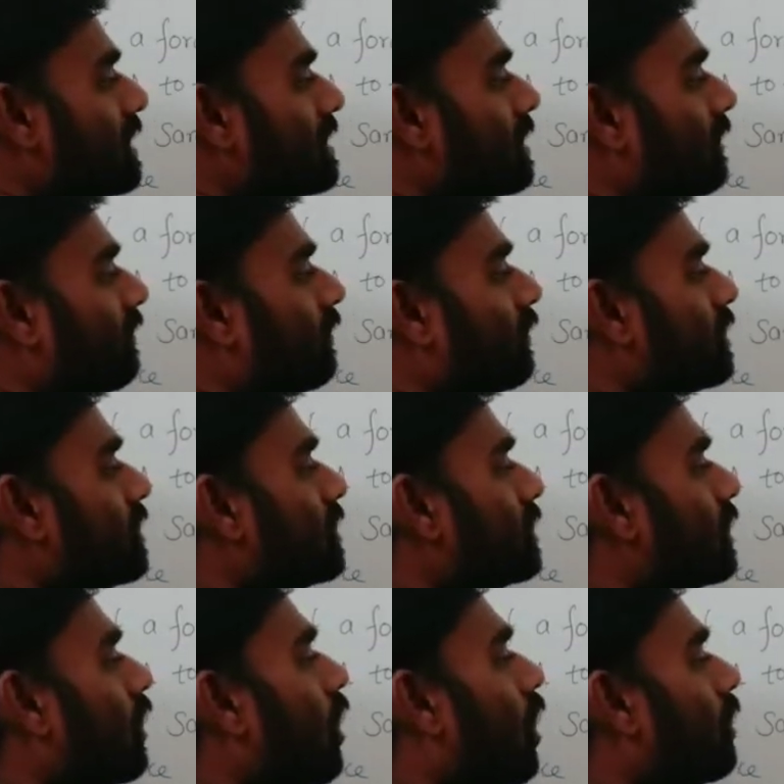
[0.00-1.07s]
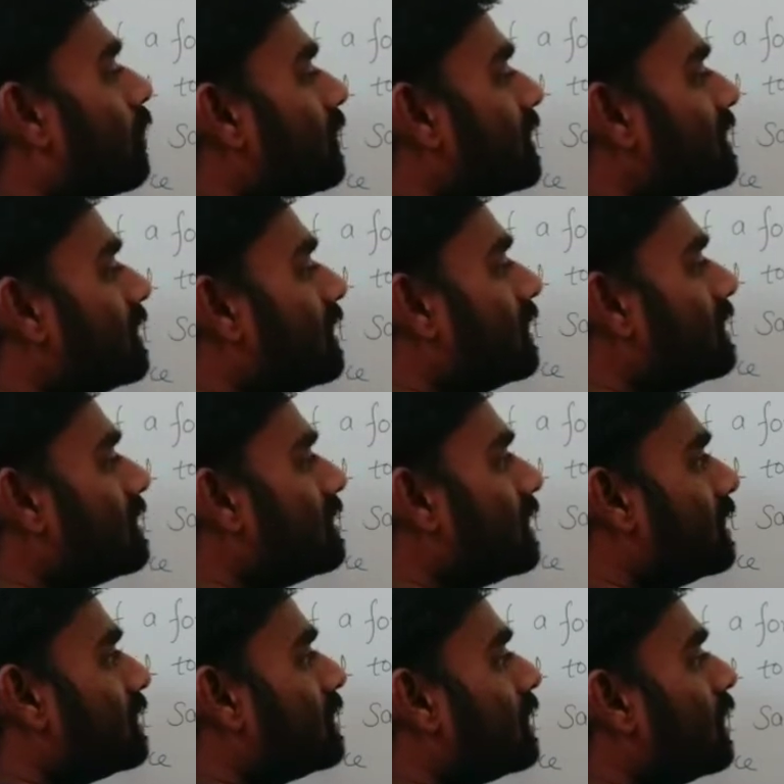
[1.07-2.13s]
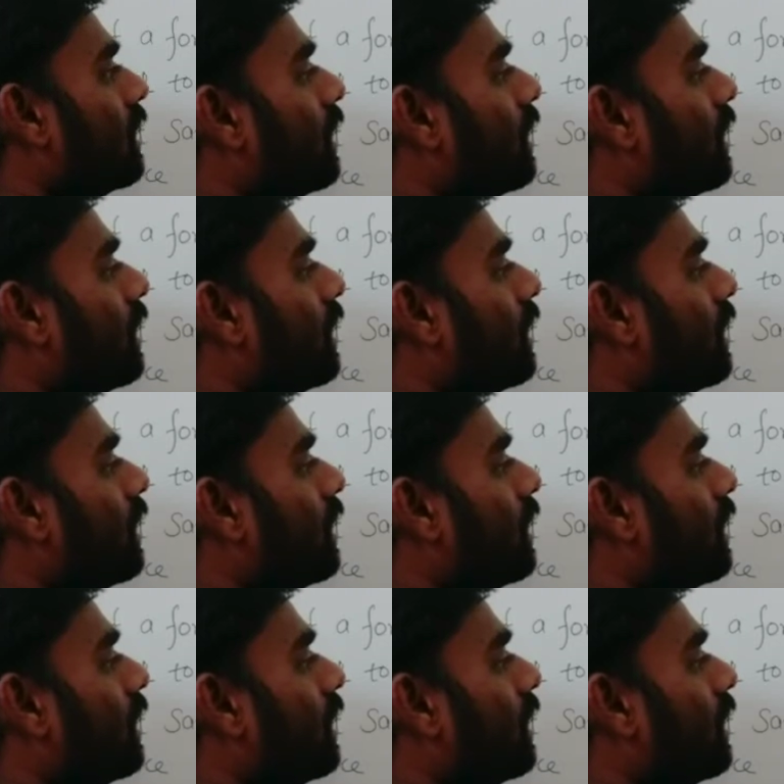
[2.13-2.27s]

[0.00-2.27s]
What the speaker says: is the force, R1 is the distance.